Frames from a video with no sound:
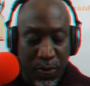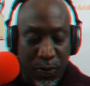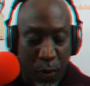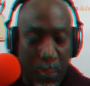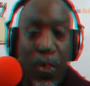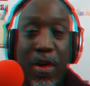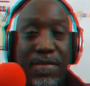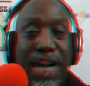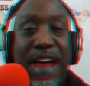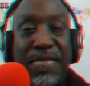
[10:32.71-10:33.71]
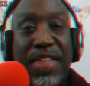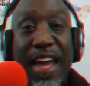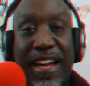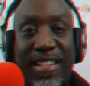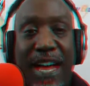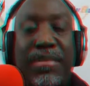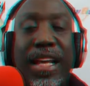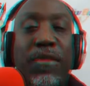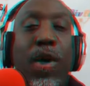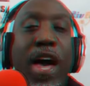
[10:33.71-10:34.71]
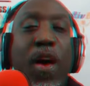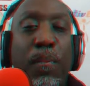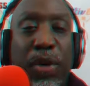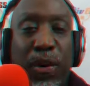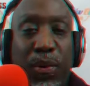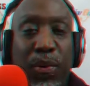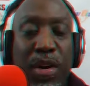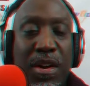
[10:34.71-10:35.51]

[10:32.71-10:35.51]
4.5 things I believe will help you